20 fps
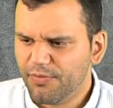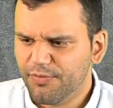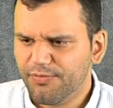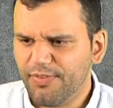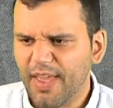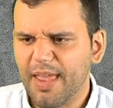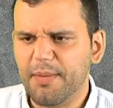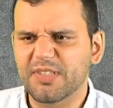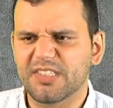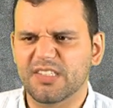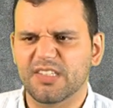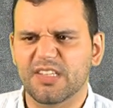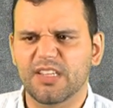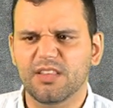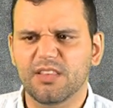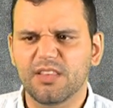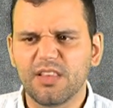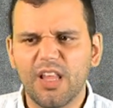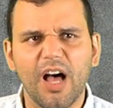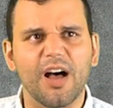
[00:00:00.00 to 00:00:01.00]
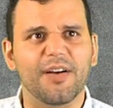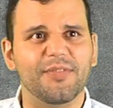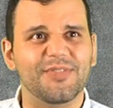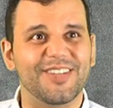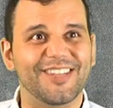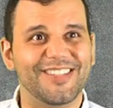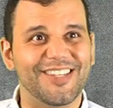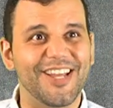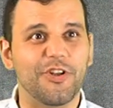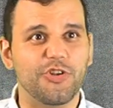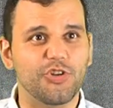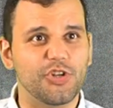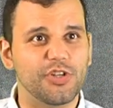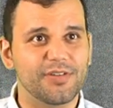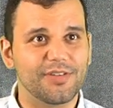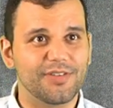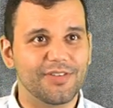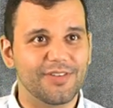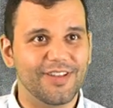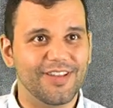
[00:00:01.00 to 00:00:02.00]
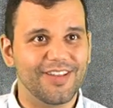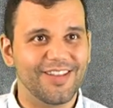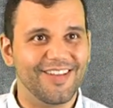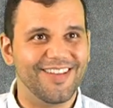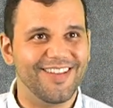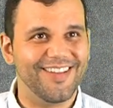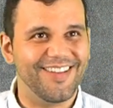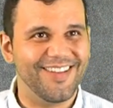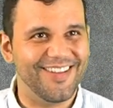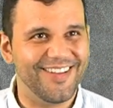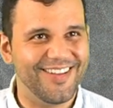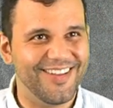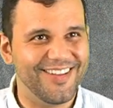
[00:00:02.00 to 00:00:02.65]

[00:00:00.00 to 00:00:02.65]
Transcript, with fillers: famously loved attention. Uh -huh.